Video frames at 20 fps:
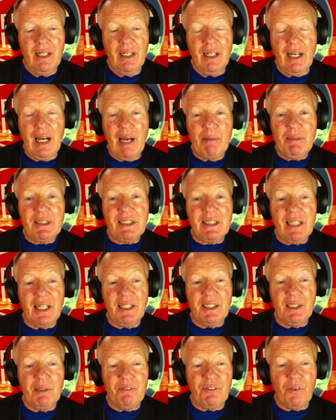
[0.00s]
I'm
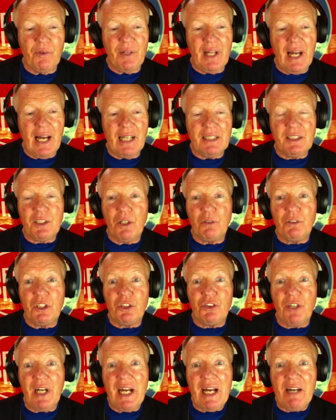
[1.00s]
excited for that. So the
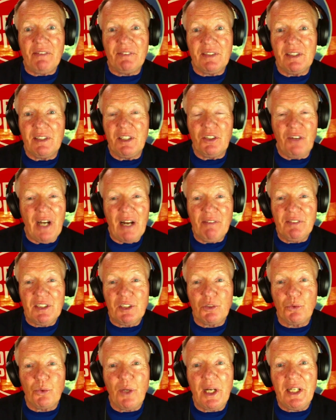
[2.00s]
draft
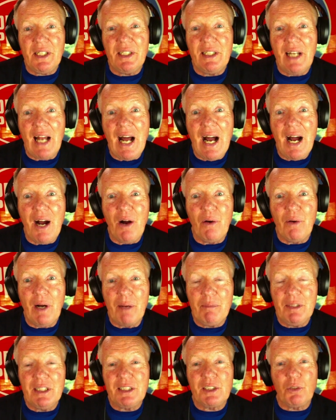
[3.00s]
is right now. I
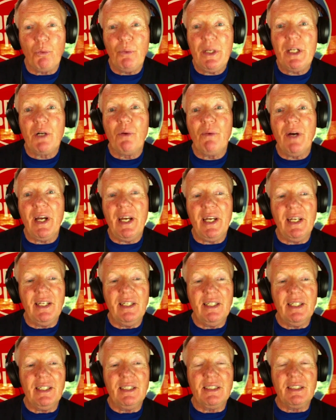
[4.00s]
mean, it's a week away,
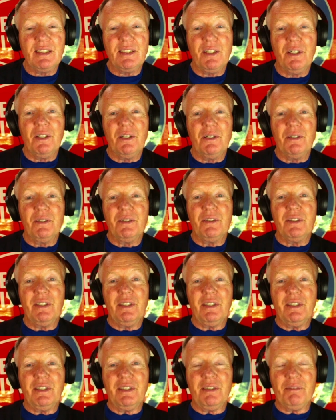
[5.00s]
and so
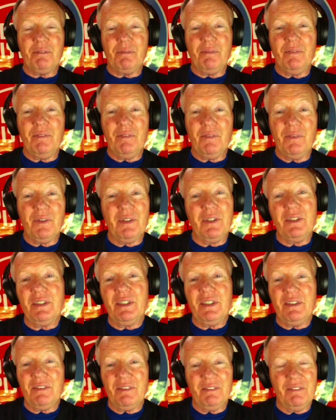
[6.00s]
we're
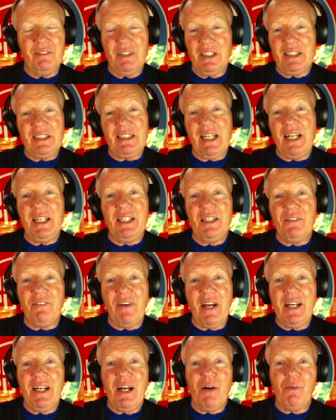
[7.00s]
excited to
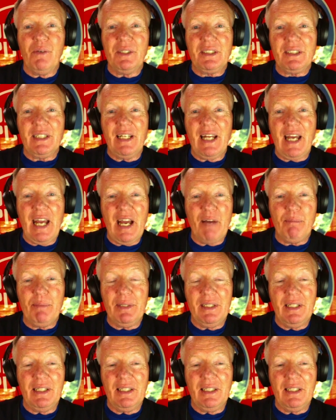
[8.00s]
find out what's going to happen.